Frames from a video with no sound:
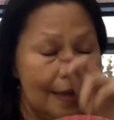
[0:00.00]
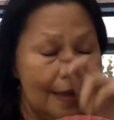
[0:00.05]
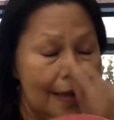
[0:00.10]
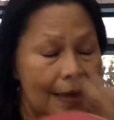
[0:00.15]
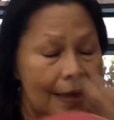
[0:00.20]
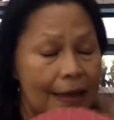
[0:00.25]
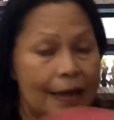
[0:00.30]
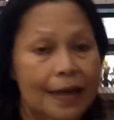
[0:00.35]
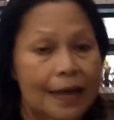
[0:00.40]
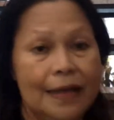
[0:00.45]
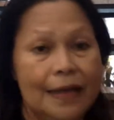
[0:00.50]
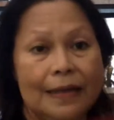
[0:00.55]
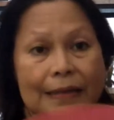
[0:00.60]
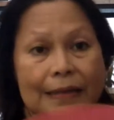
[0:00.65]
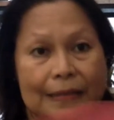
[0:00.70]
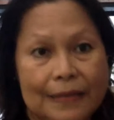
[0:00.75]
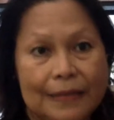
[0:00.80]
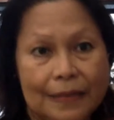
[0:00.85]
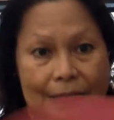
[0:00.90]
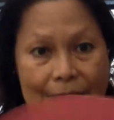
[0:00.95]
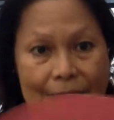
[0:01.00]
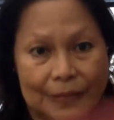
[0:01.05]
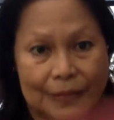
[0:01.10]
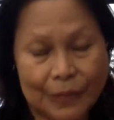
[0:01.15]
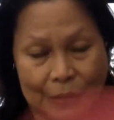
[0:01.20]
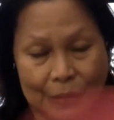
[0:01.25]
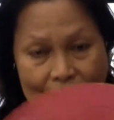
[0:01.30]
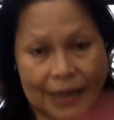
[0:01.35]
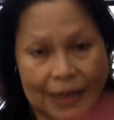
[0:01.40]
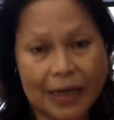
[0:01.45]

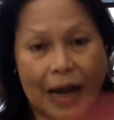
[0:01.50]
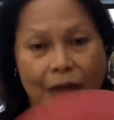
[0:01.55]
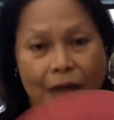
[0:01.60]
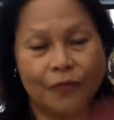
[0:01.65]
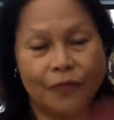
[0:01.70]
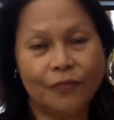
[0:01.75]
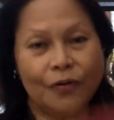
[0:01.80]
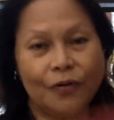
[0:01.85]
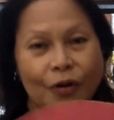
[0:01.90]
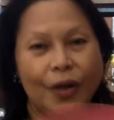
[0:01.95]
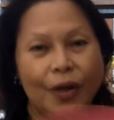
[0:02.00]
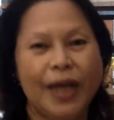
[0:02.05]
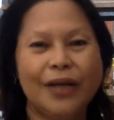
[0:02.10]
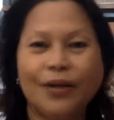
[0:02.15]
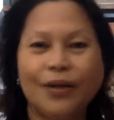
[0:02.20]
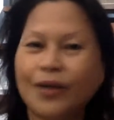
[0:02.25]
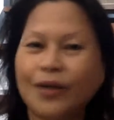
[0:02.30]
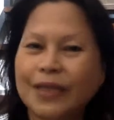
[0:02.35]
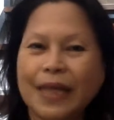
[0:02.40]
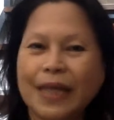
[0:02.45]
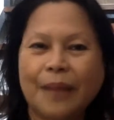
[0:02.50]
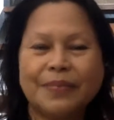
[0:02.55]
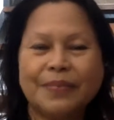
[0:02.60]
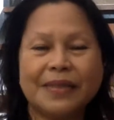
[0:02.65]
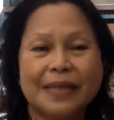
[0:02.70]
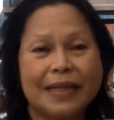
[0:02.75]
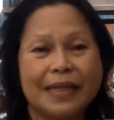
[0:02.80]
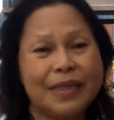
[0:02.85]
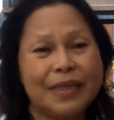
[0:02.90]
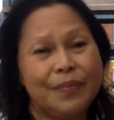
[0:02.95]
on the ground floor and not
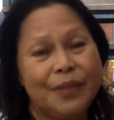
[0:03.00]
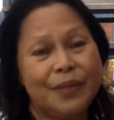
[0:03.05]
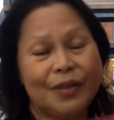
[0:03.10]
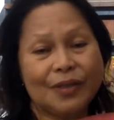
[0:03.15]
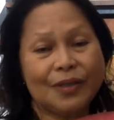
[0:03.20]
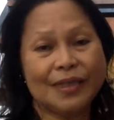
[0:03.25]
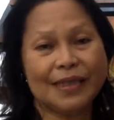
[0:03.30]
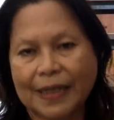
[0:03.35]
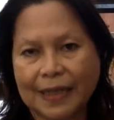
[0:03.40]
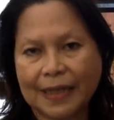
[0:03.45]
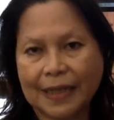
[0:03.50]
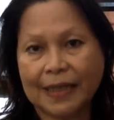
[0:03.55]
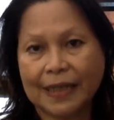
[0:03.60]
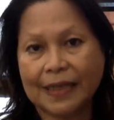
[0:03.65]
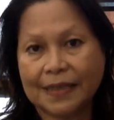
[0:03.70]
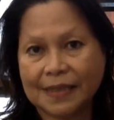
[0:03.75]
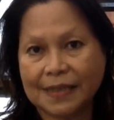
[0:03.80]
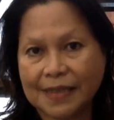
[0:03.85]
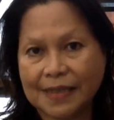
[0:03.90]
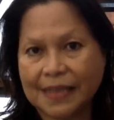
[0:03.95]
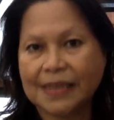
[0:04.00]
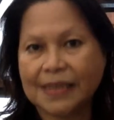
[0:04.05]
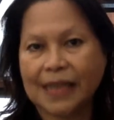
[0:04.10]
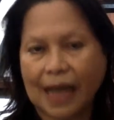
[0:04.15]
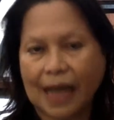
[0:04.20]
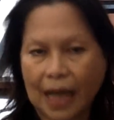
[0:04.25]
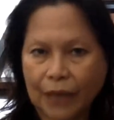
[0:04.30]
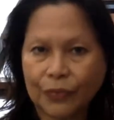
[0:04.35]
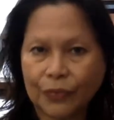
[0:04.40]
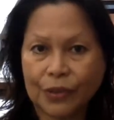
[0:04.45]
upstairs, because they really insist
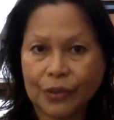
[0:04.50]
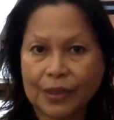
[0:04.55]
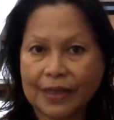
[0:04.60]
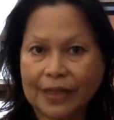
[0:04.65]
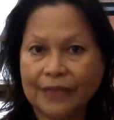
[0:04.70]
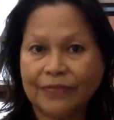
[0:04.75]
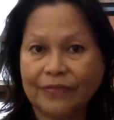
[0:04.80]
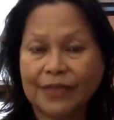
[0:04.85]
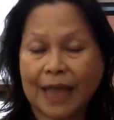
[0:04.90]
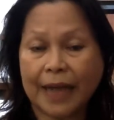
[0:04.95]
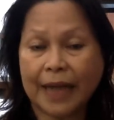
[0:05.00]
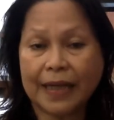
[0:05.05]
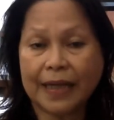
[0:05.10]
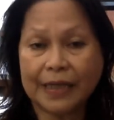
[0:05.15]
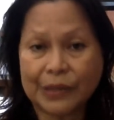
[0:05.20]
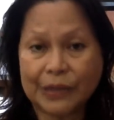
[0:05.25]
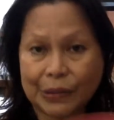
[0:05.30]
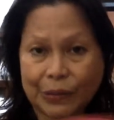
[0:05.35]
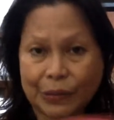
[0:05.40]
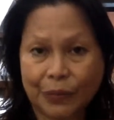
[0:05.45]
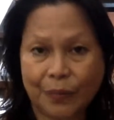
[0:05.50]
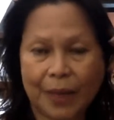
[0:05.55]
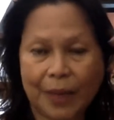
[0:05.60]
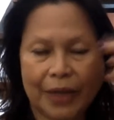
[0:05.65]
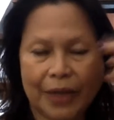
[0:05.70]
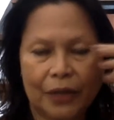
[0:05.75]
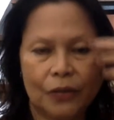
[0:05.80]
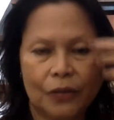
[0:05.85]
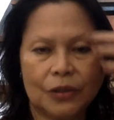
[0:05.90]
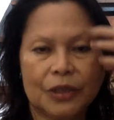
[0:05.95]
I would give Tanya's room,
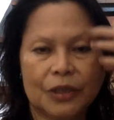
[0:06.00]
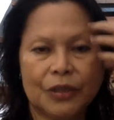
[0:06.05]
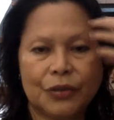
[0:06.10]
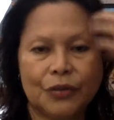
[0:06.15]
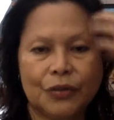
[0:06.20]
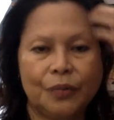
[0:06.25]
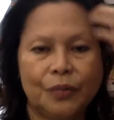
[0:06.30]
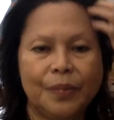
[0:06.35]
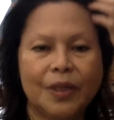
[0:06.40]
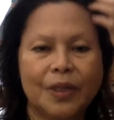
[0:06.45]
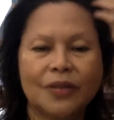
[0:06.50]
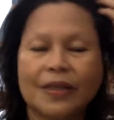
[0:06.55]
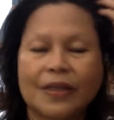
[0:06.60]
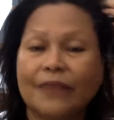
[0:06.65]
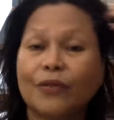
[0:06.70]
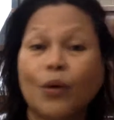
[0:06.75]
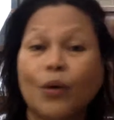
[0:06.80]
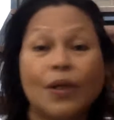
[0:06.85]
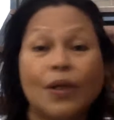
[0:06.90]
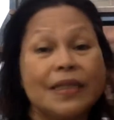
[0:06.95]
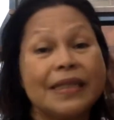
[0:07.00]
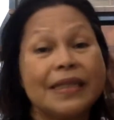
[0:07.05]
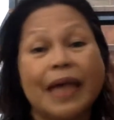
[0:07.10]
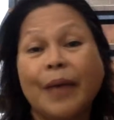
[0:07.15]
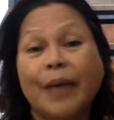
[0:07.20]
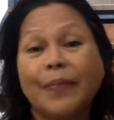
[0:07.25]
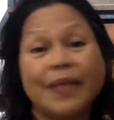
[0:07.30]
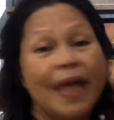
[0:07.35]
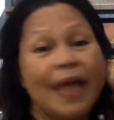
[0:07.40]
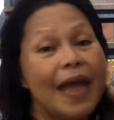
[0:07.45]
my daughter's room, because after all it's
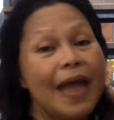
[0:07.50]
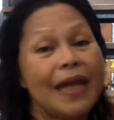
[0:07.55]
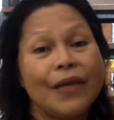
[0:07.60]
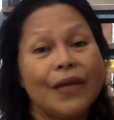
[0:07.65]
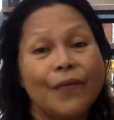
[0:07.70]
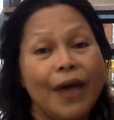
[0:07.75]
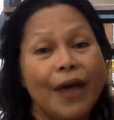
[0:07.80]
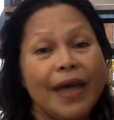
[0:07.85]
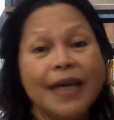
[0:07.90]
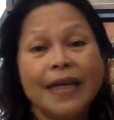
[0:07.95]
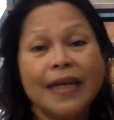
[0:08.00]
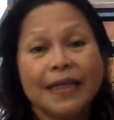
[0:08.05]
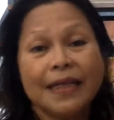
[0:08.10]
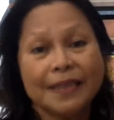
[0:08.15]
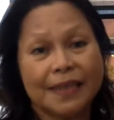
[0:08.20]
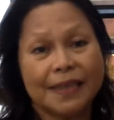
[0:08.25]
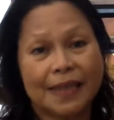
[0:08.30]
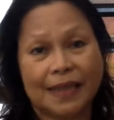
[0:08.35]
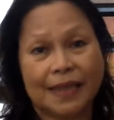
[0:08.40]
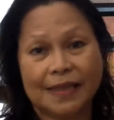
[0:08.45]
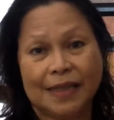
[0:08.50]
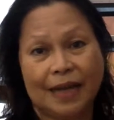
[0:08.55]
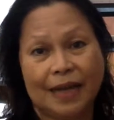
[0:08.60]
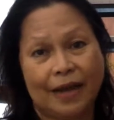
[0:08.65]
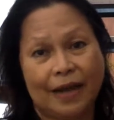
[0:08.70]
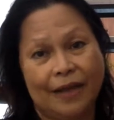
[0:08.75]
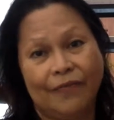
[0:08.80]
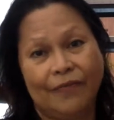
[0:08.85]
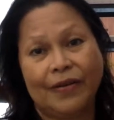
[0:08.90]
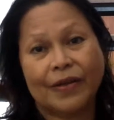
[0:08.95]
empty anyway. She doesn't
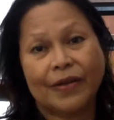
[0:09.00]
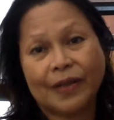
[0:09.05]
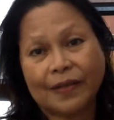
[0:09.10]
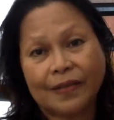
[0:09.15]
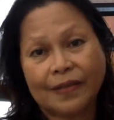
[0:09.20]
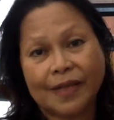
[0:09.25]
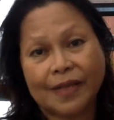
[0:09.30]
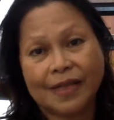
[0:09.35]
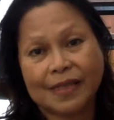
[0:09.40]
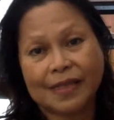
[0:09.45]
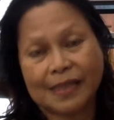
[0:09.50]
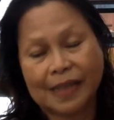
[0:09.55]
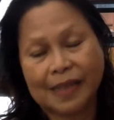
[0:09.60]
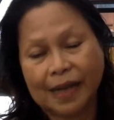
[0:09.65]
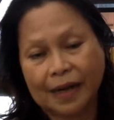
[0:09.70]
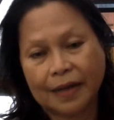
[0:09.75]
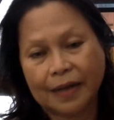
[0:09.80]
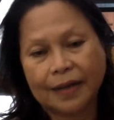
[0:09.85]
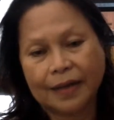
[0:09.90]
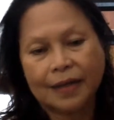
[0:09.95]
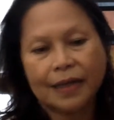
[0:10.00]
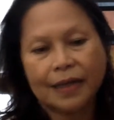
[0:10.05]
have her things there.